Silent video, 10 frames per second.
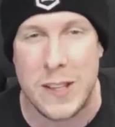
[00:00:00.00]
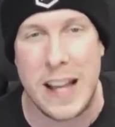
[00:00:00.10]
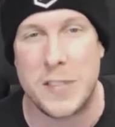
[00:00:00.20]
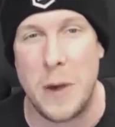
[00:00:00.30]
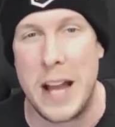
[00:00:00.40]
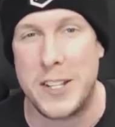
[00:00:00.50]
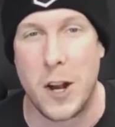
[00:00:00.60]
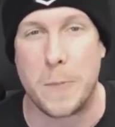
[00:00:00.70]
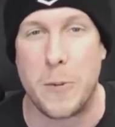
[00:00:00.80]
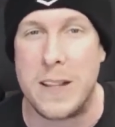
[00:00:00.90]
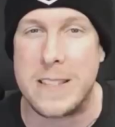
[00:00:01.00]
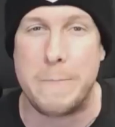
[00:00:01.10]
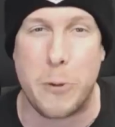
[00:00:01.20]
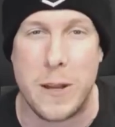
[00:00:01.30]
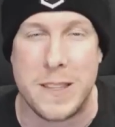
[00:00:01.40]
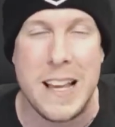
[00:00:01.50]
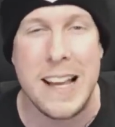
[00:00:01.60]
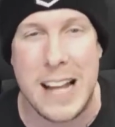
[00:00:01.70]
so that's why Dark Prince and Prince